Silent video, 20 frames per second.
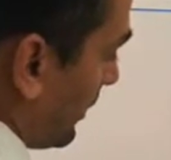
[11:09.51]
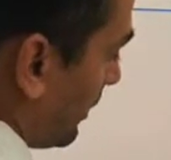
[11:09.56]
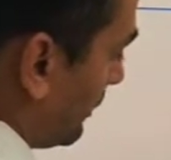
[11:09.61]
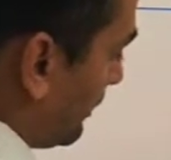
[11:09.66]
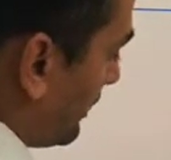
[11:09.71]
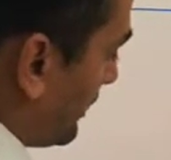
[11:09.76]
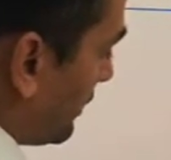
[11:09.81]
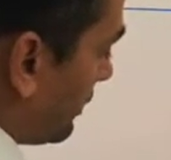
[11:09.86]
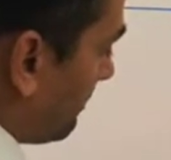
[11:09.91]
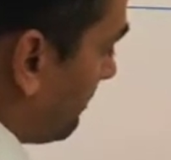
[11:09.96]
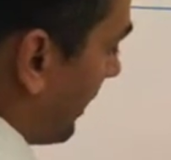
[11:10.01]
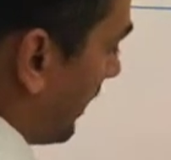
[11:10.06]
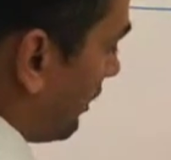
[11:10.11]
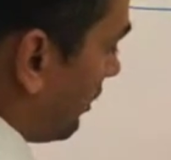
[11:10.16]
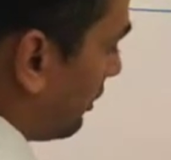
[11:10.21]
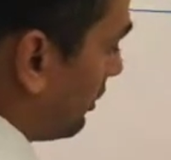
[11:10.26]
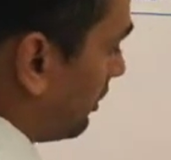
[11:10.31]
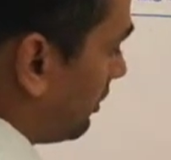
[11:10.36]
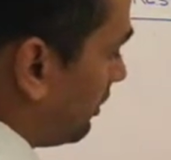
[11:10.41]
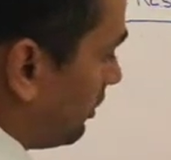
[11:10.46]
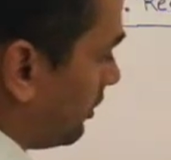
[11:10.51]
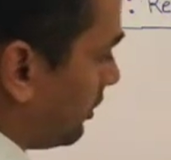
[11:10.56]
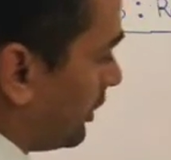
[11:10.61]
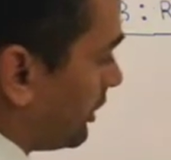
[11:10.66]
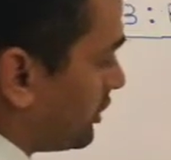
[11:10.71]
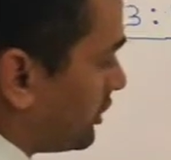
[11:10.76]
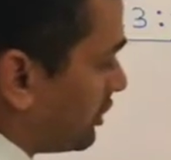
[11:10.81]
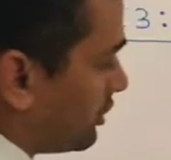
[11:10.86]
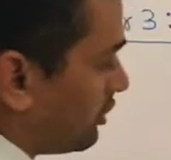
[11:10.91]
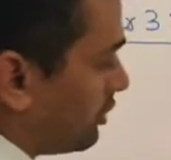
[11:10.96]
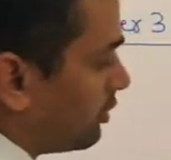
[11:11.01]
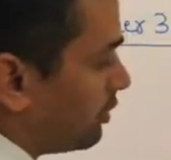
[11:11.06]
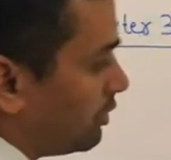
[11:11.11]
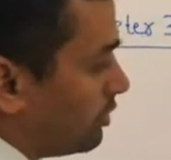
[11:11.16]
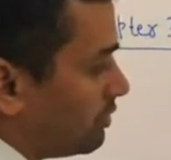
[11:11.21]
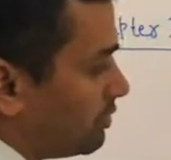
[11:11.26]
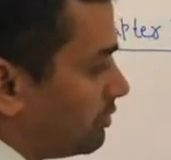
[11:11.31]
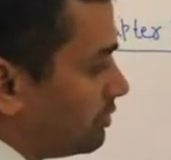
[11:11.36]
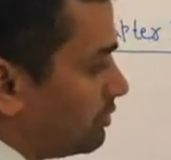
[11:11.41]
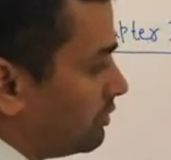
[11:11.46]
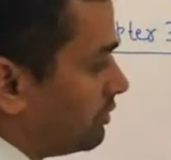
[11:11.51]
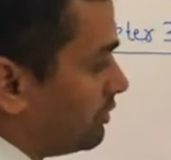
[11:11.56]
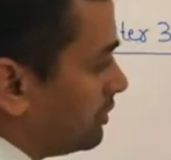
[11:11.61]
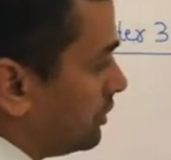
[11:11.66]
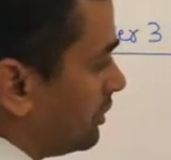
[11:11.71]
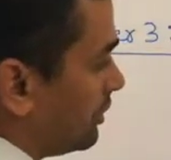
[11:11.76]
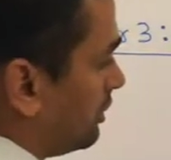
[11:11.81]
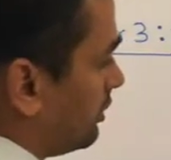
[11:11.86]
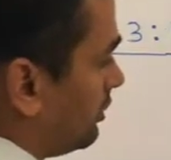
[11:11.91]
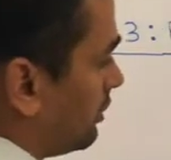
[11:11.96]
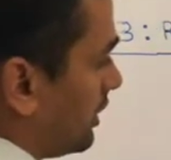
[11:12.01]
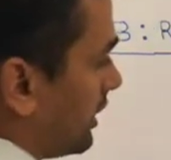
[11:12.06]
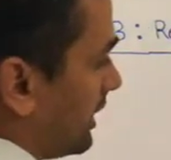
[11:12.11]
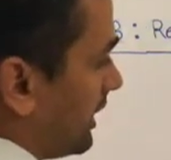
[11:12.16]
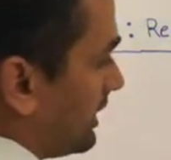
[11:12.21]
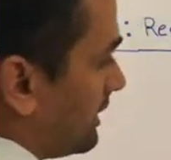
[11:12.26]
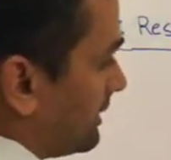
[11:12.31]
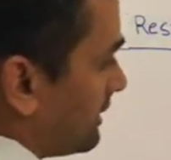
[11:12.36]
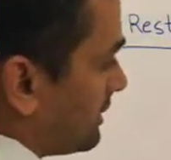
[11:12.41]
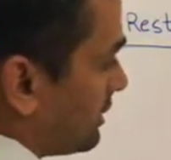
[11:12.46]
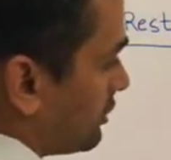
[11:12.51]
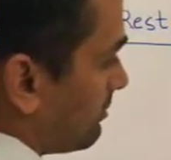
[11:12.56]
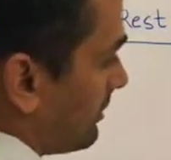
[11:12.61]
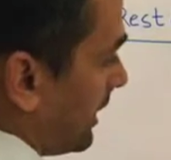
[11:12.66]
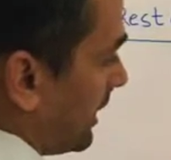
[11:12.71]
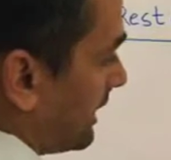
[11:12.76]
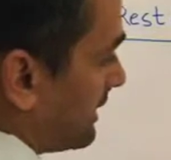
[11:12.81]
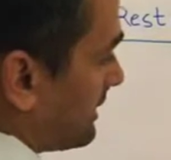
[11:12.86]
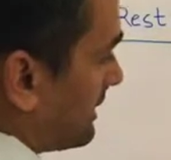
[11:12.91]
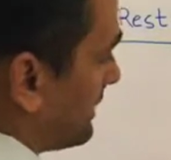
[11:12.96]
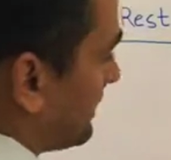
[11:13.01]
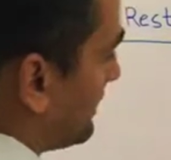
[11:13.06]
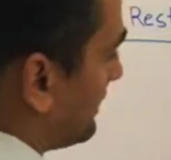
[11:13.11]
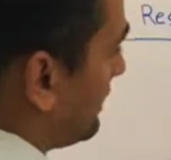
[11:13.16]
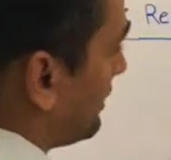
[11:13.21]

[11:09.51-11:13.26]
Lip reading: this is my origin O. Okay, and this is my x-axis,